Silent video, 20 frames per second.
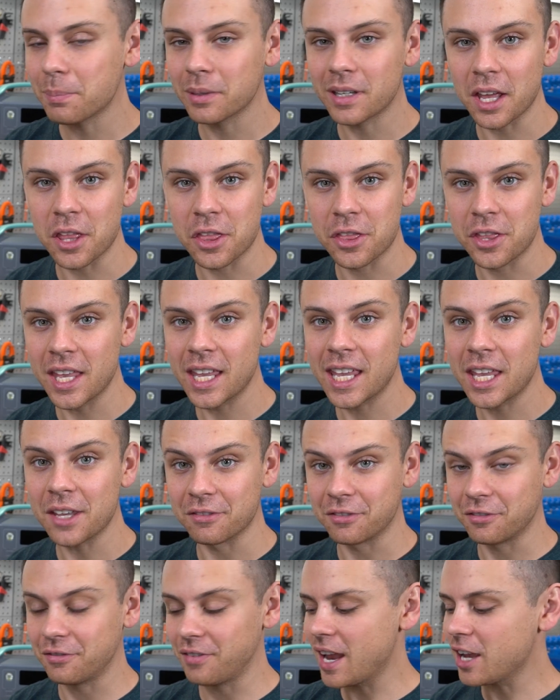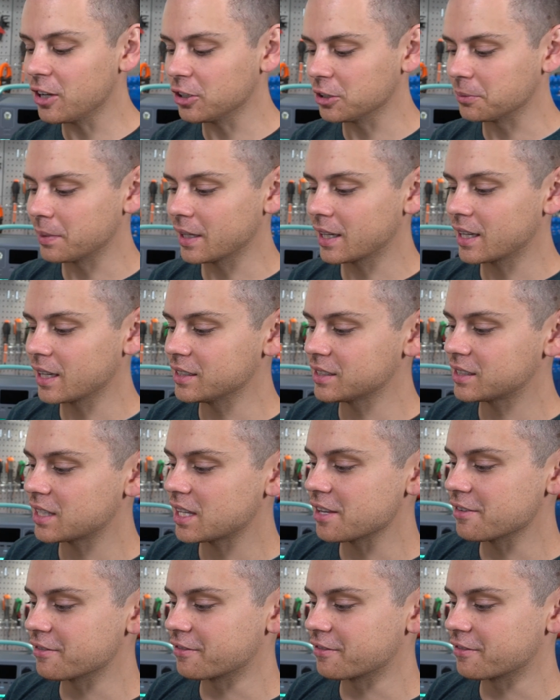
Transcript: but I think it failed because the